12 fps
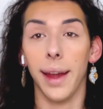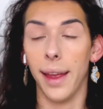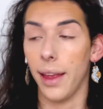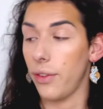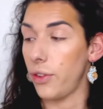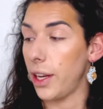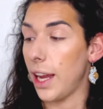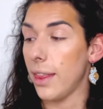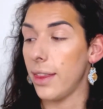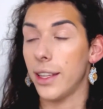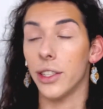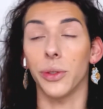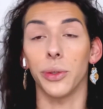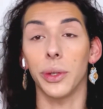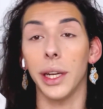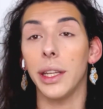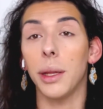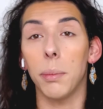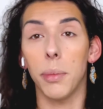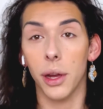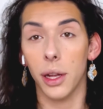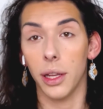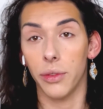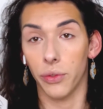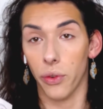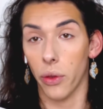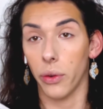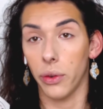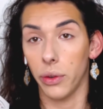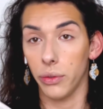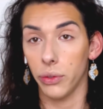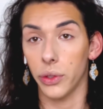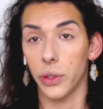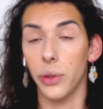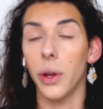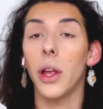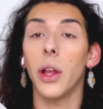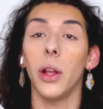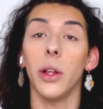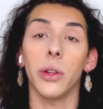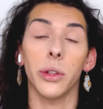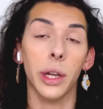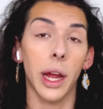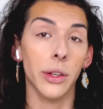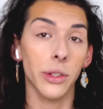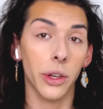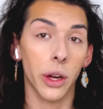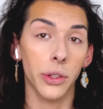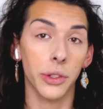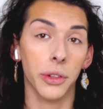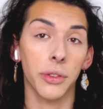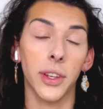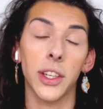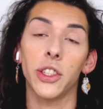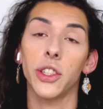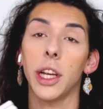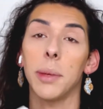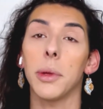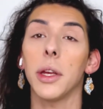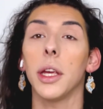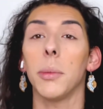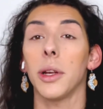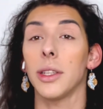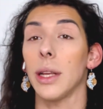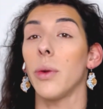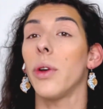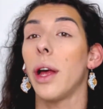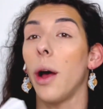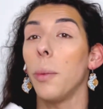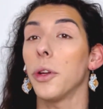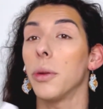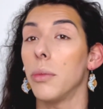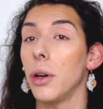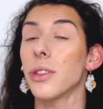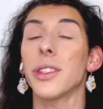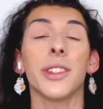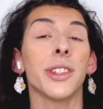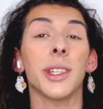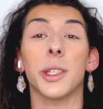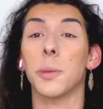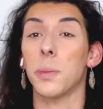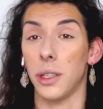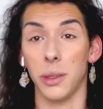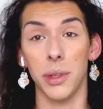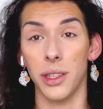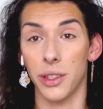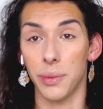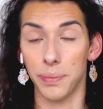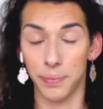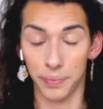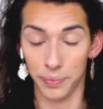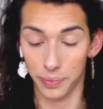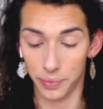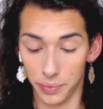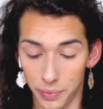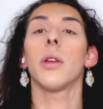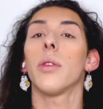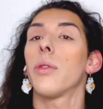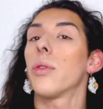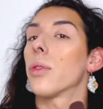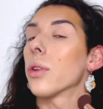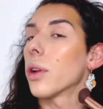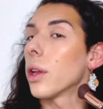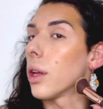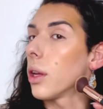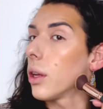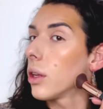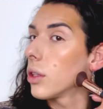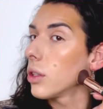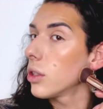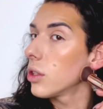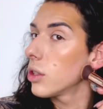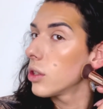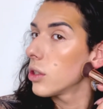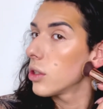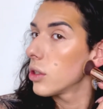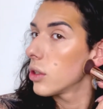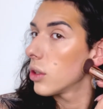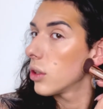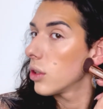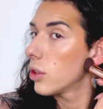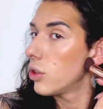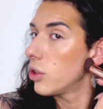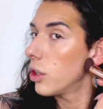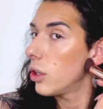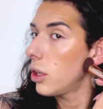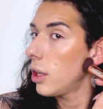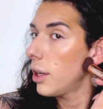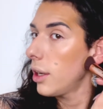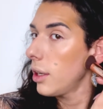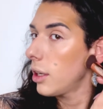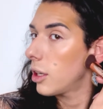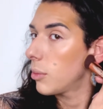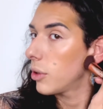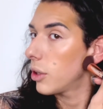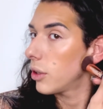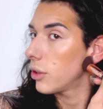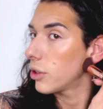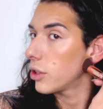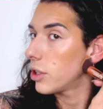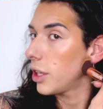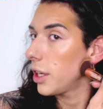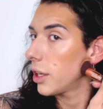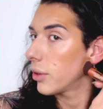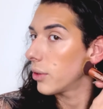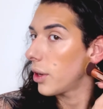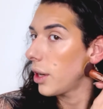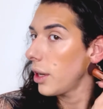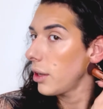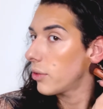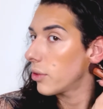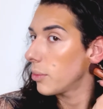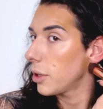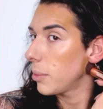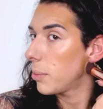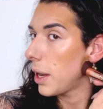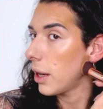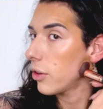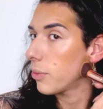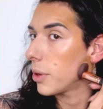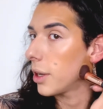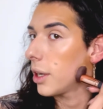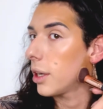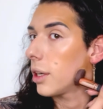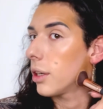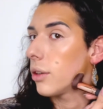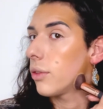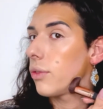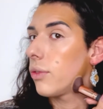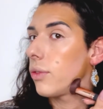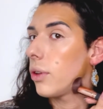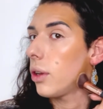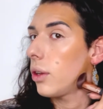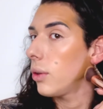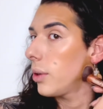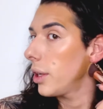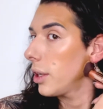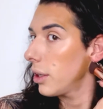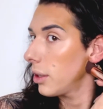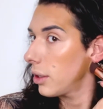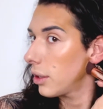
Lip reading: if you get this, read the booklet further on through, learn how to contour your face shape, because that will help you the most, and just experiment. For the jawline, I'm going to take it right from the back of my ear, following